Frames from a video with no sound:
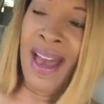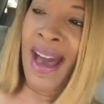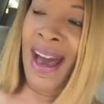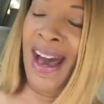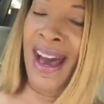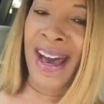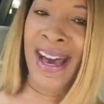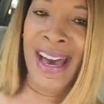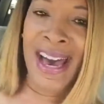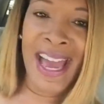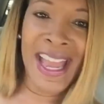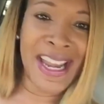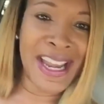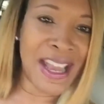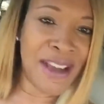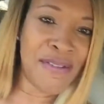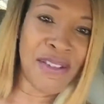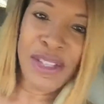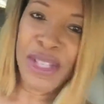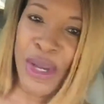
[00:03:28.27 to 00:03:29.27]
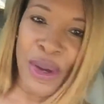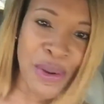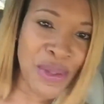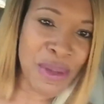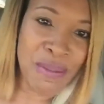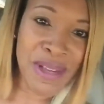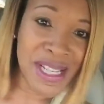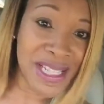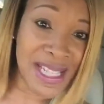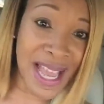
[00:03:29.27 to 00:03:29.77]
I never told
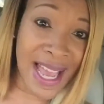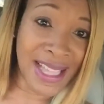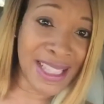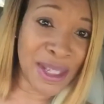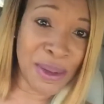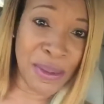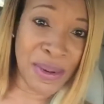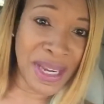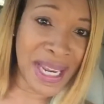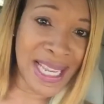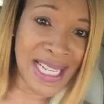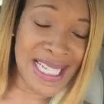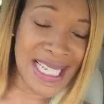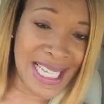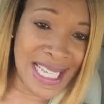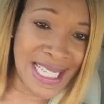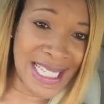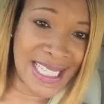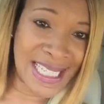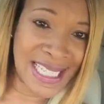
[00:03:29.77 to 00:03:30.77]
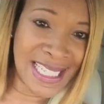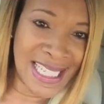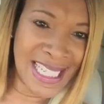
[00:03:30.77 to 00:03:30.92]
them exactly what I did.